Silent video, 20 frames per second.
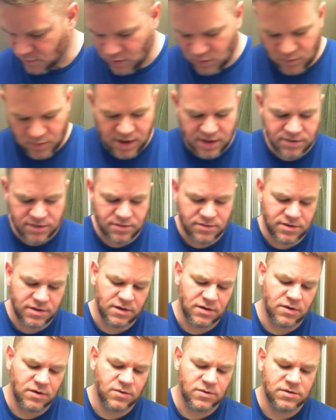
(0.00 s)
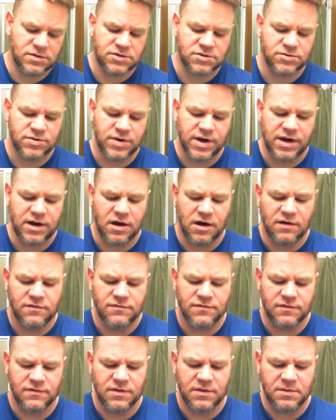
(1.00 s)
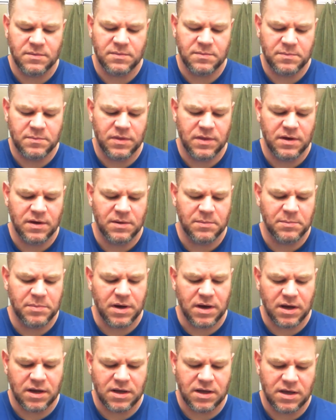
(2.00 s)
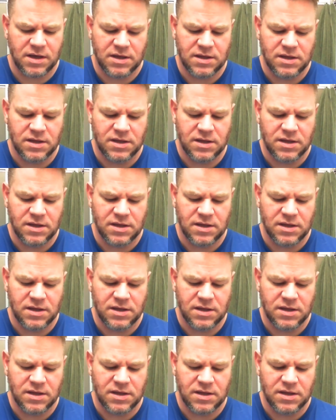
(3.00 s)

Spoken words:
rather than going straight off of the puck.